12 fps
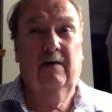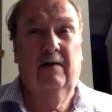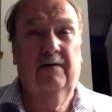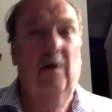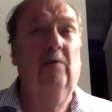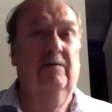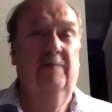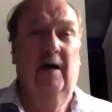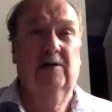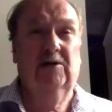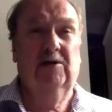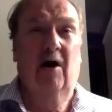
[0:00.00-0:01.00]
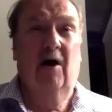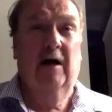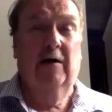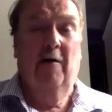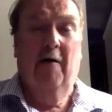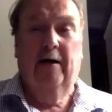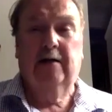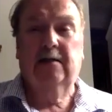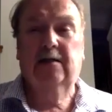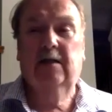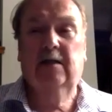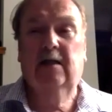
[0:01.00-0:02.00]
focus much on art.
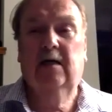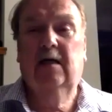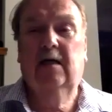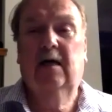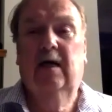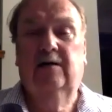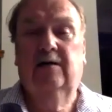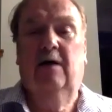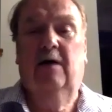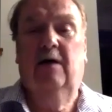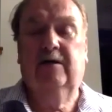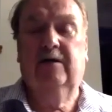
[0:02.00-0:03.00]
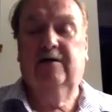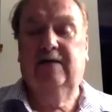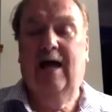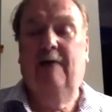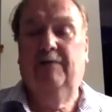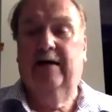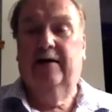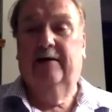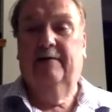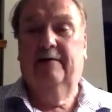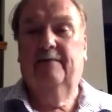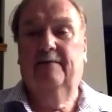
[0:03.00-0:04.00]
And so I'm going to stop
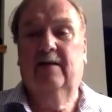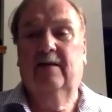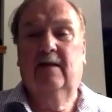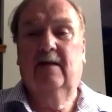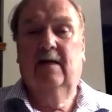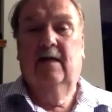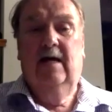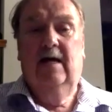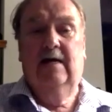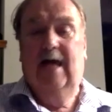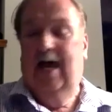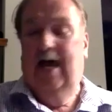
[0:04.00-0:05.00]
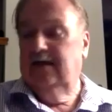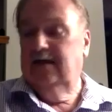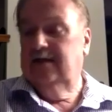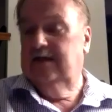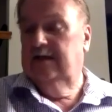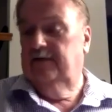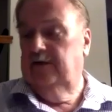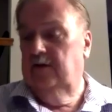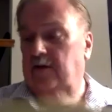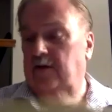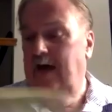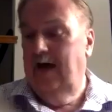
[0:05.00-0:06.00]
there and ask if
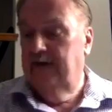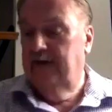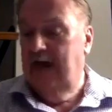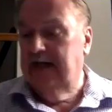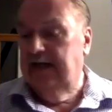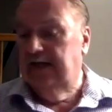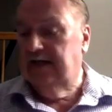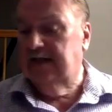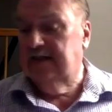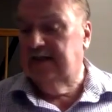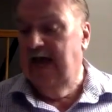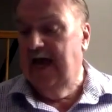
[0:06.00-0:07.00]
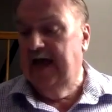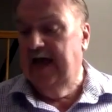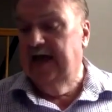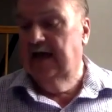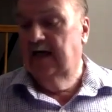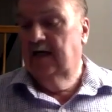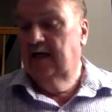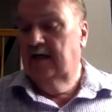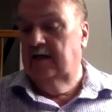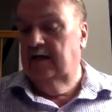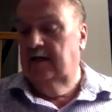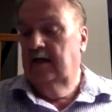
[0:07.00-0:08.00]
you have anything to say.
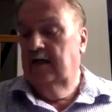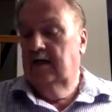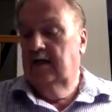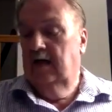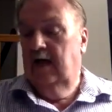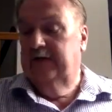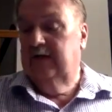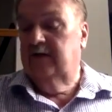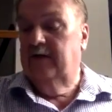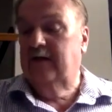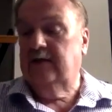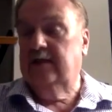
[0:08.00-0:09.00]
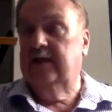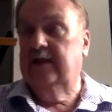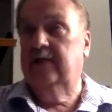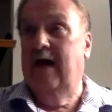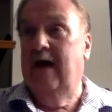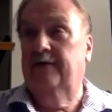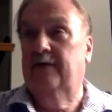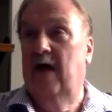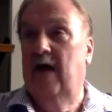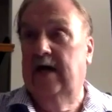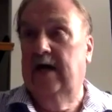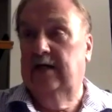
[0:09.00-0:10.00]
I'd be especially
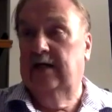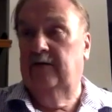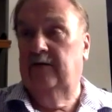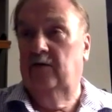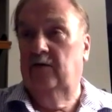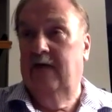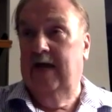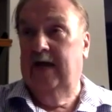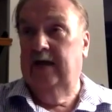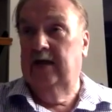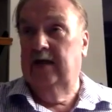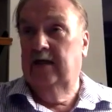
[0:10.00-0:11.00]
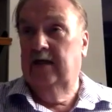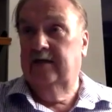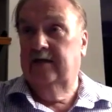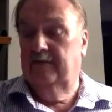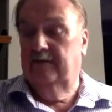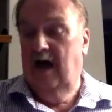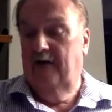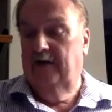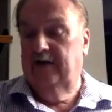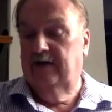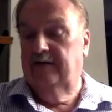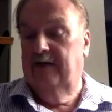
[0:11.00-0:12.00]
gratified if you made some
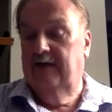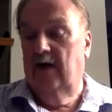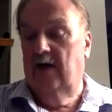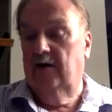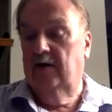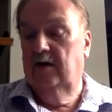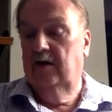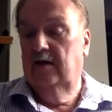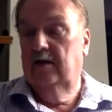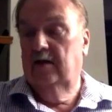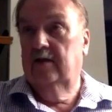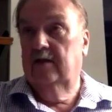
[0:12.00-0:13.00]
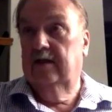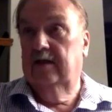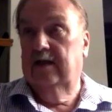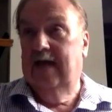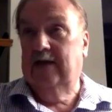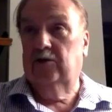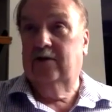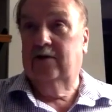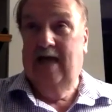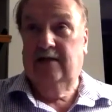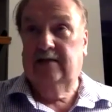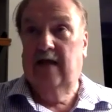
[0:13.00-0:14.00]
comment about the lecture last